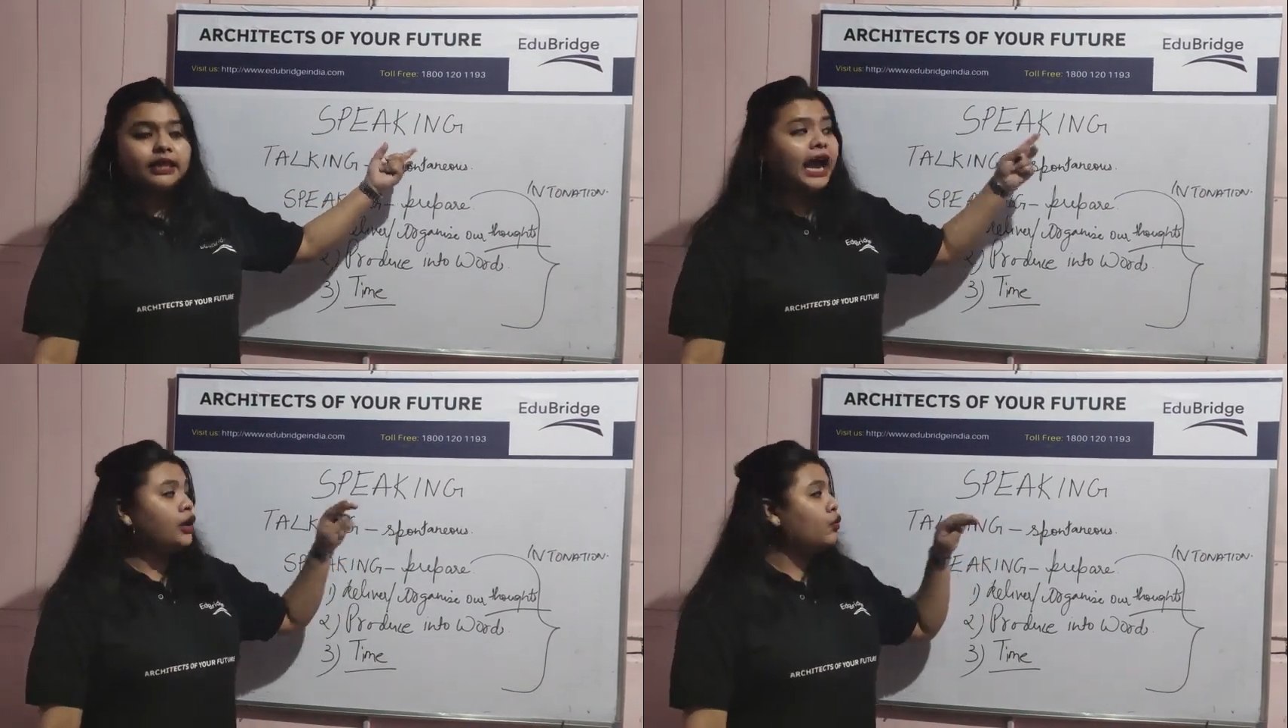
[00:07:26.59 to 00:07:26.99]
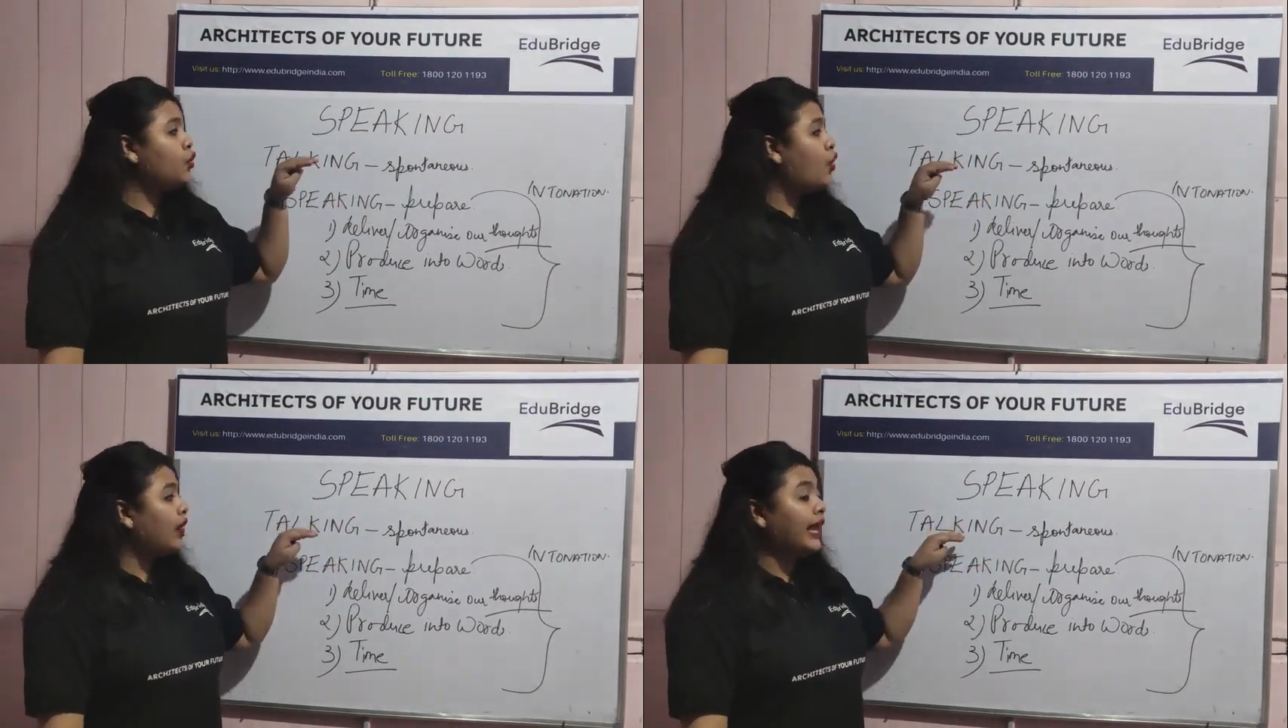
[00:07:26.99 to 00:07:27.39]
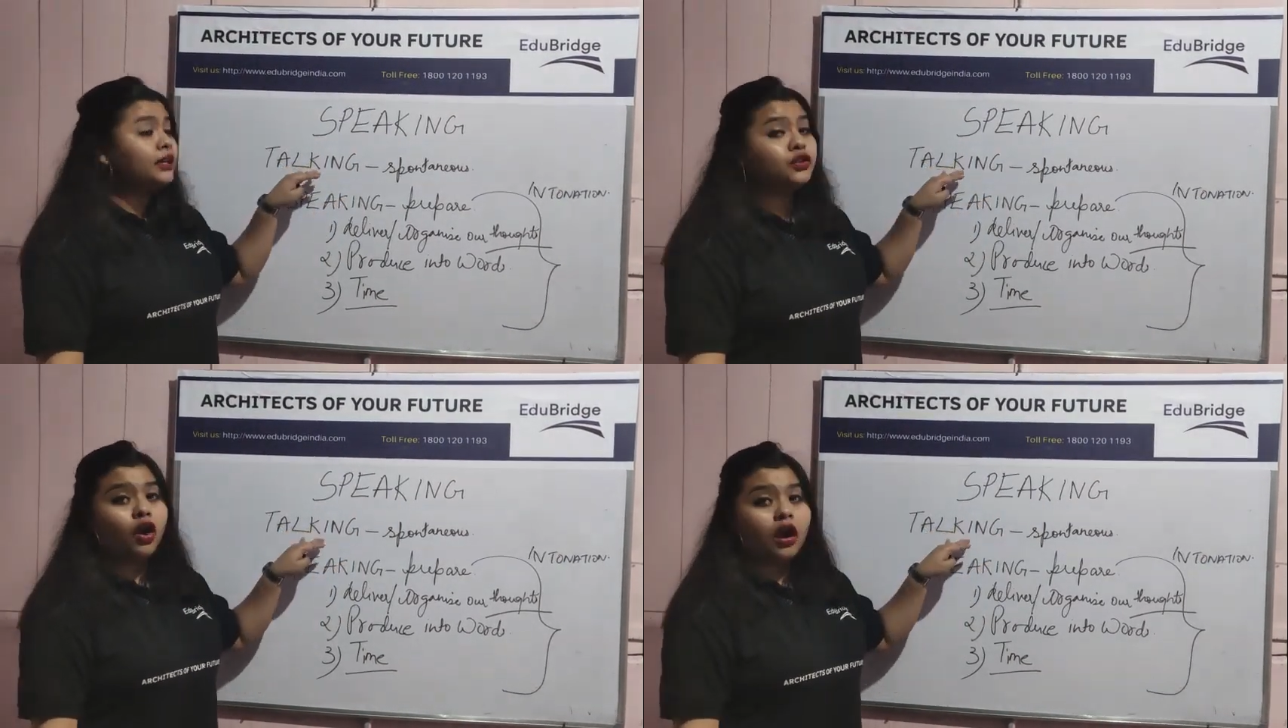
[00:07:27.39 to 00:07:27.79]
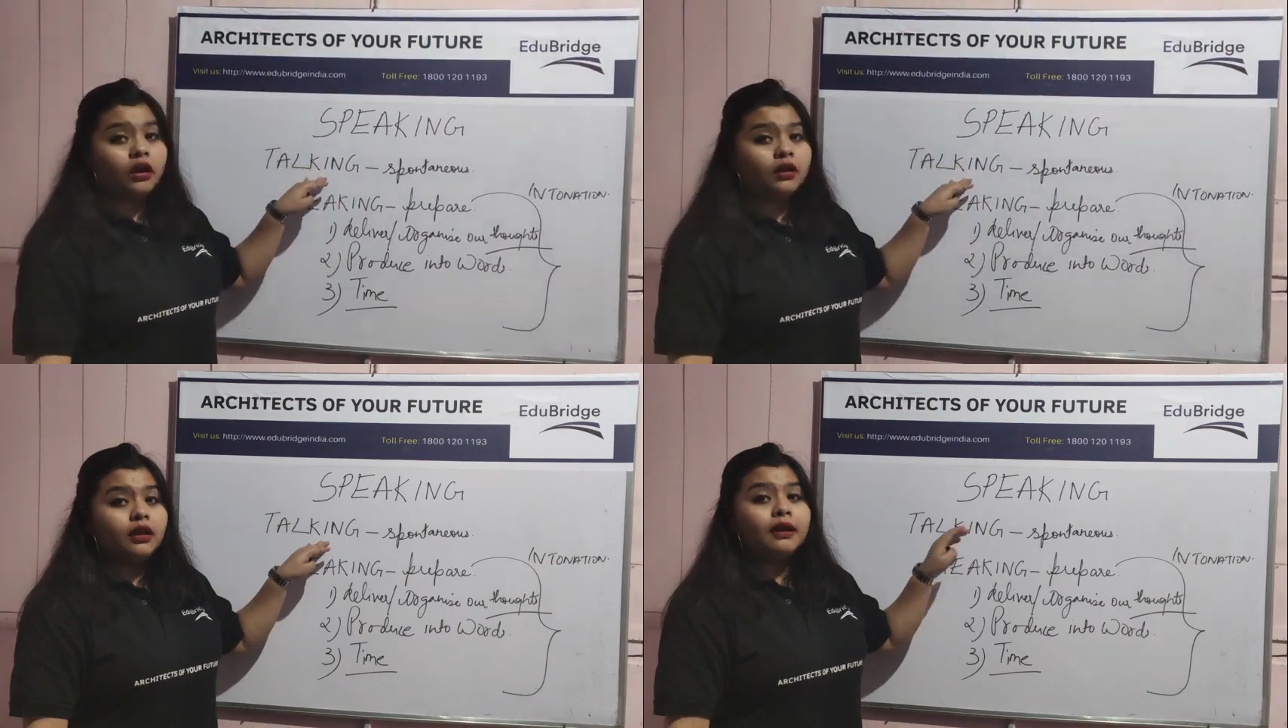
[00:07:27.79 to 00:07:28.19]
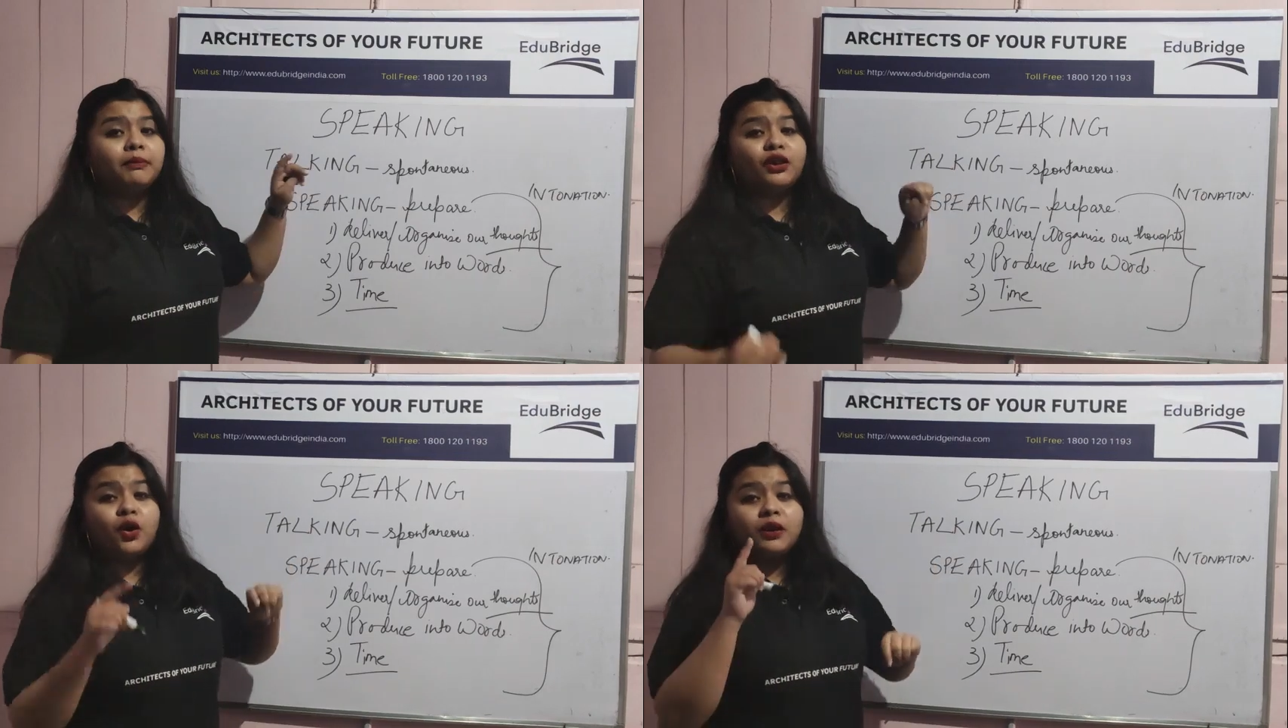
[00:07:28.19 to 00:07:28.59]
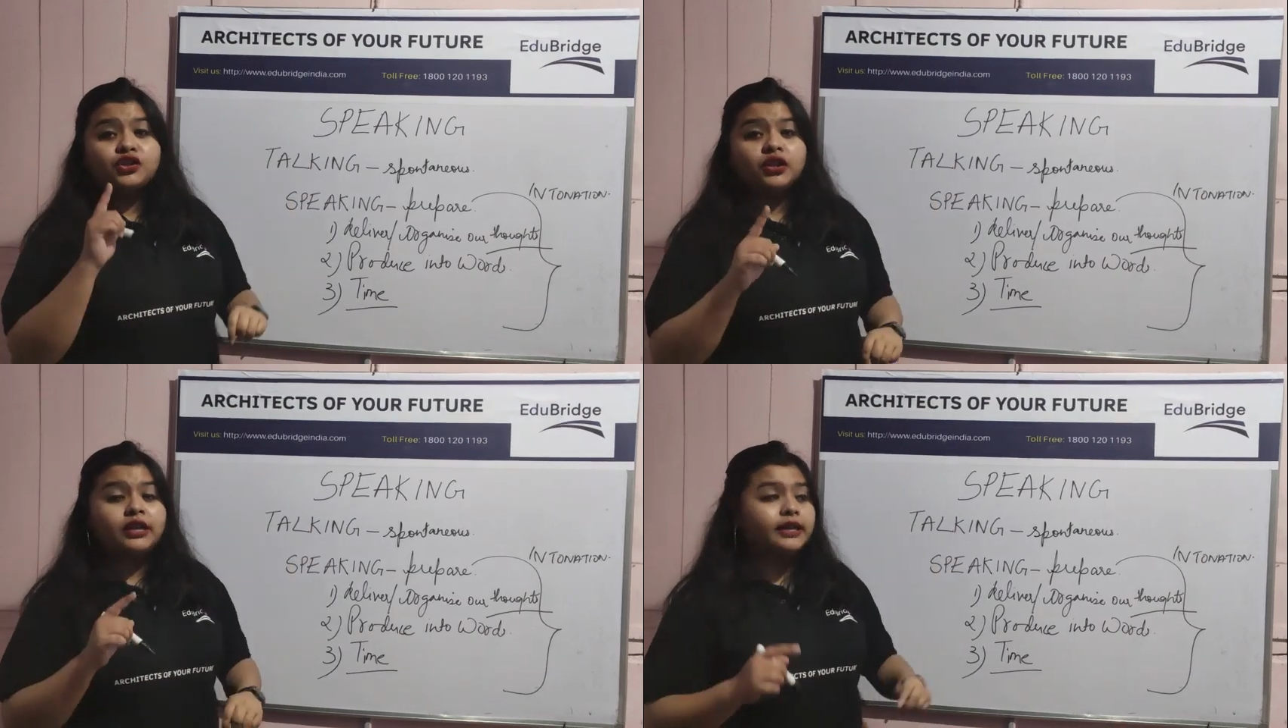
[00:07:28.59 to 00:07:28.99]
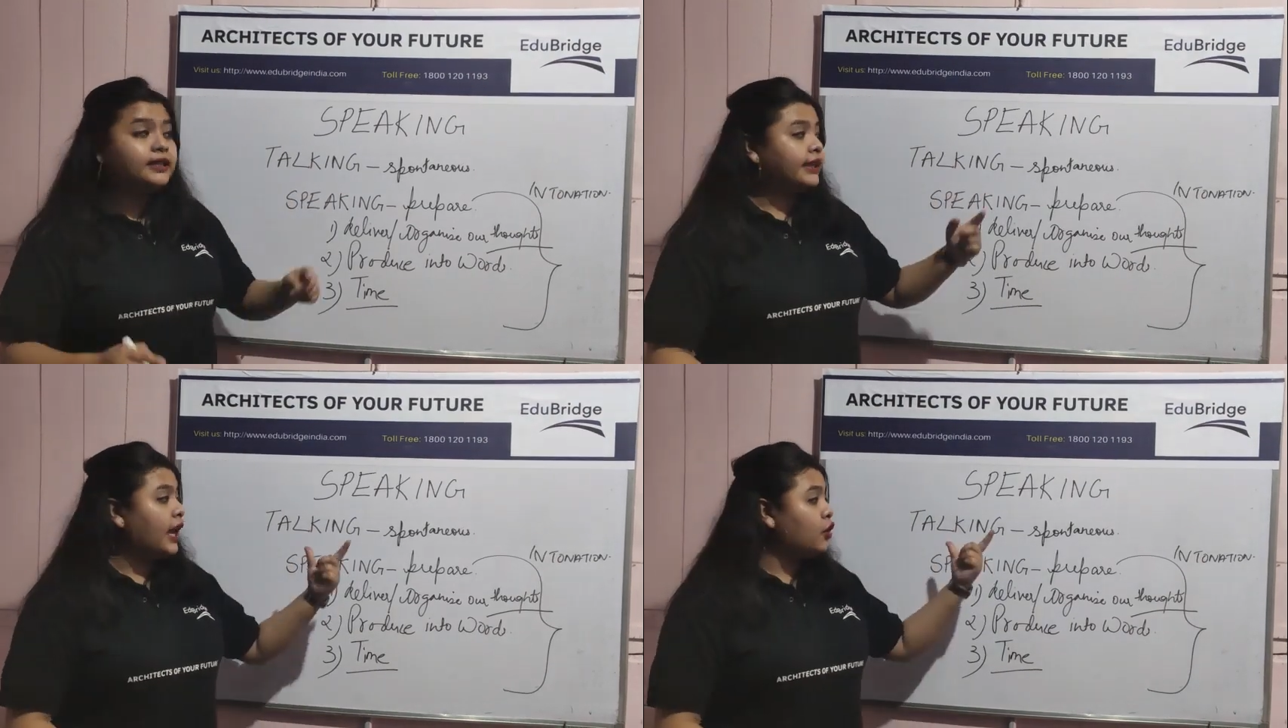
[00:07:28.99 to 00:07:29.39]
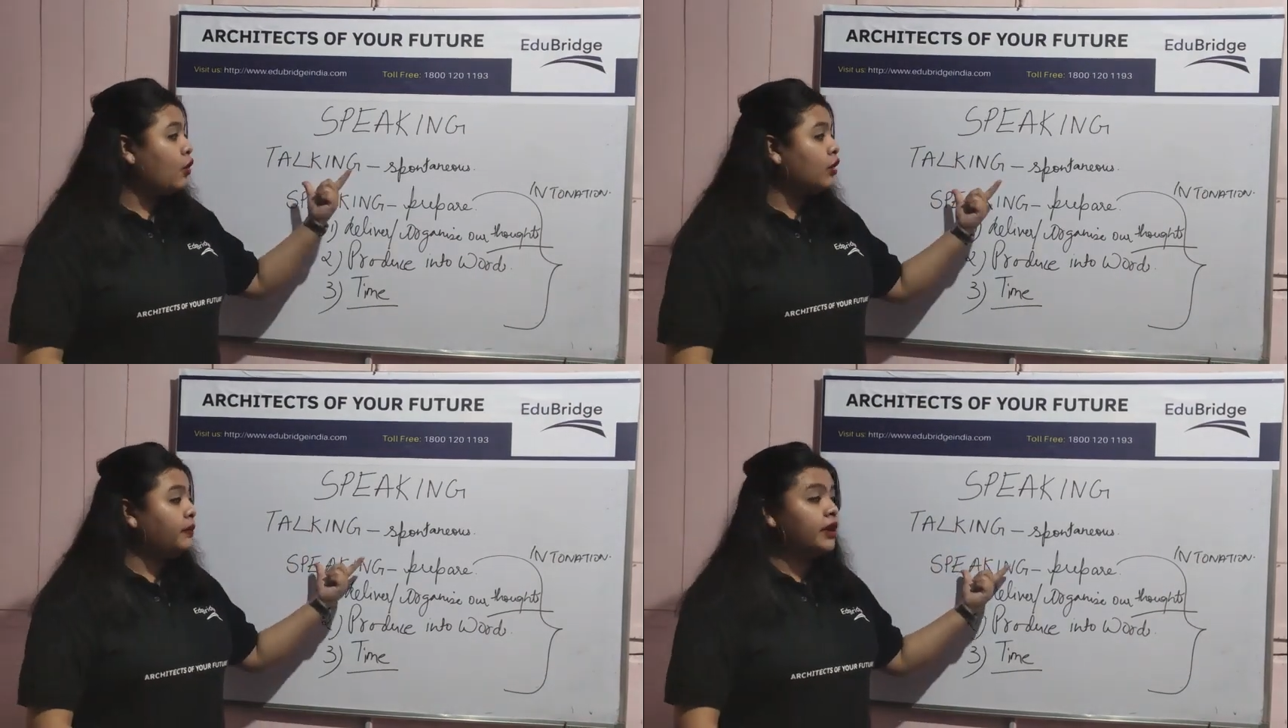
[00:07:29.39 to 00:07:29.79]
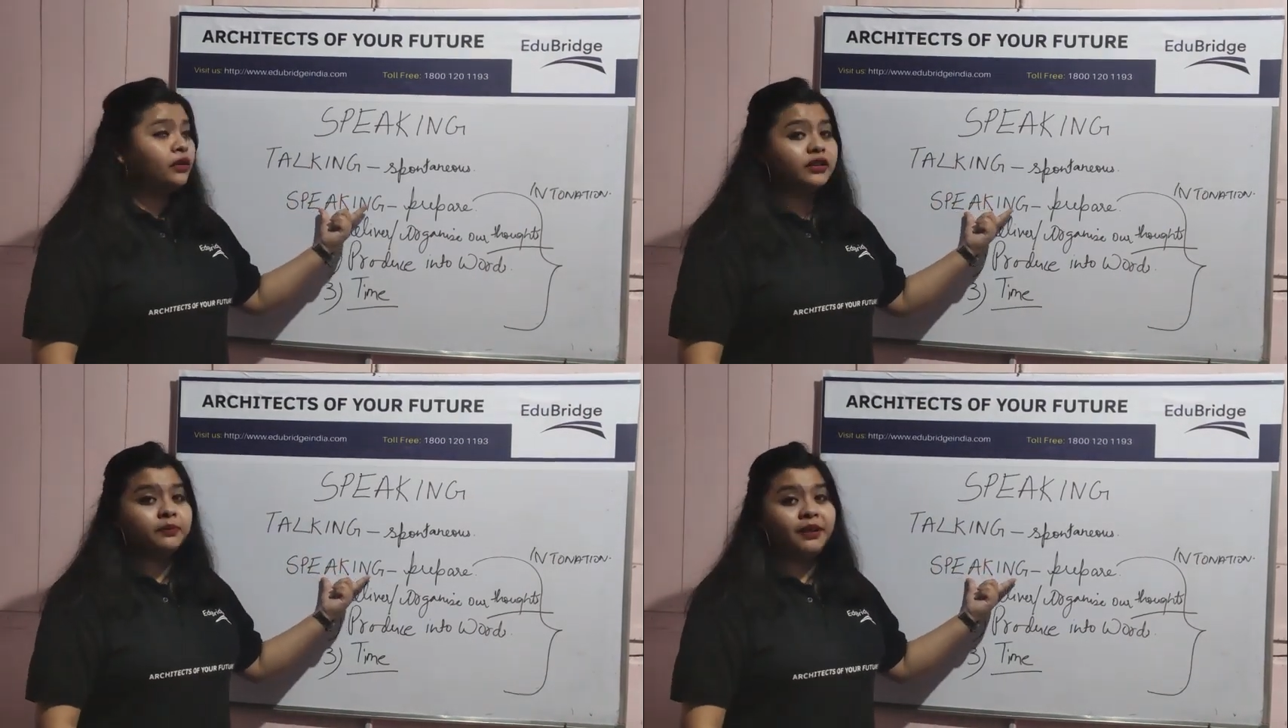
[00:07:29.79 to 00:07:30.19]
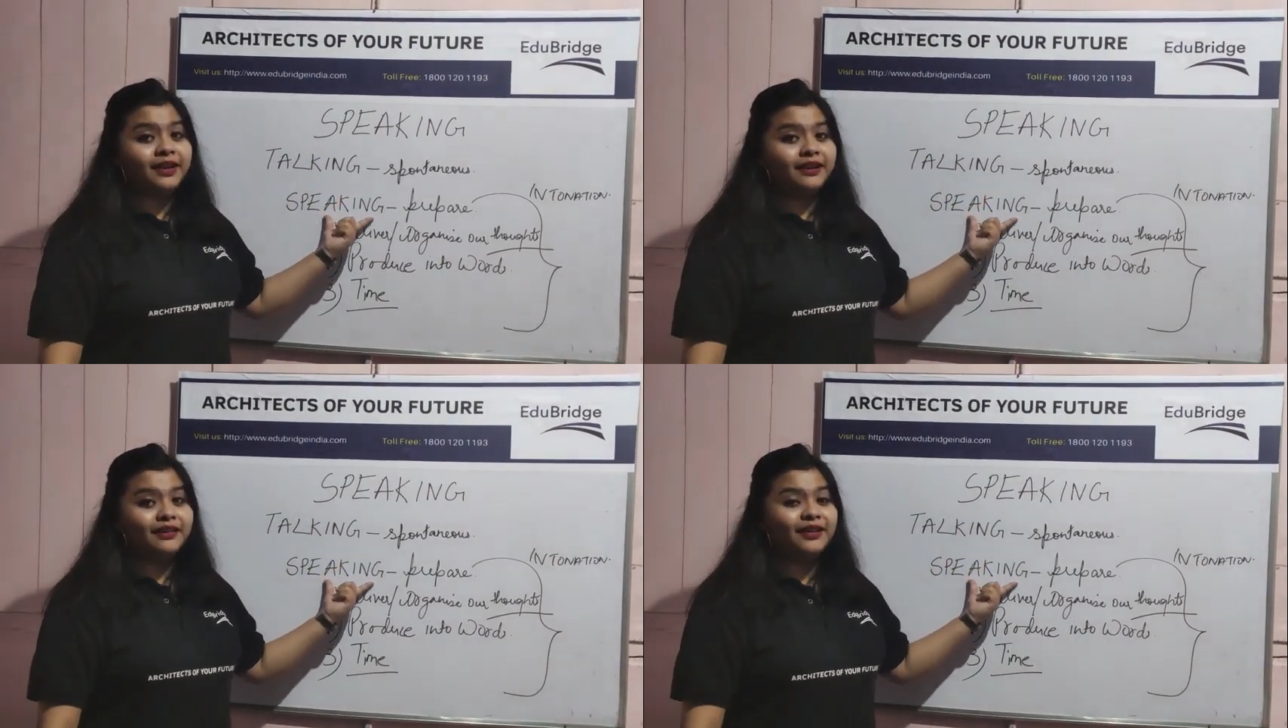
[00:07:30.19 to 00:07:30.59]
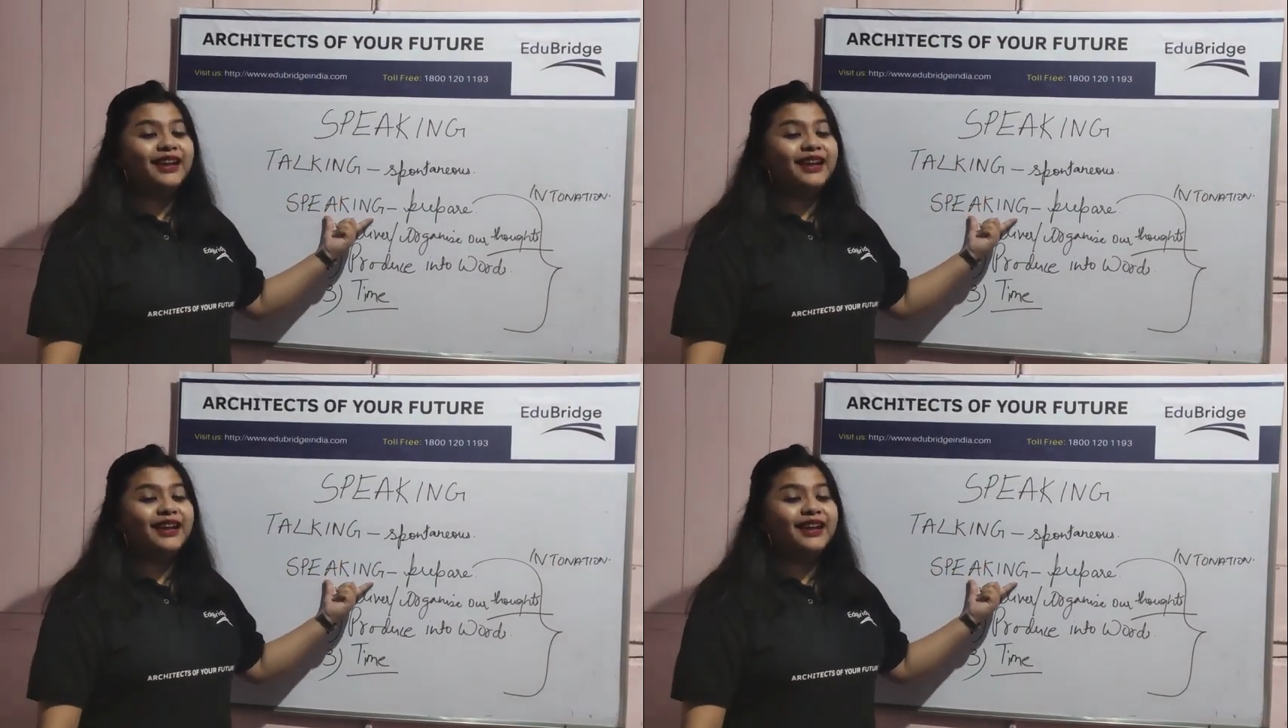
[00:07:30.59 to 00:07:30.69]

I know you all can talk, but the question is, can you all be a good speaker?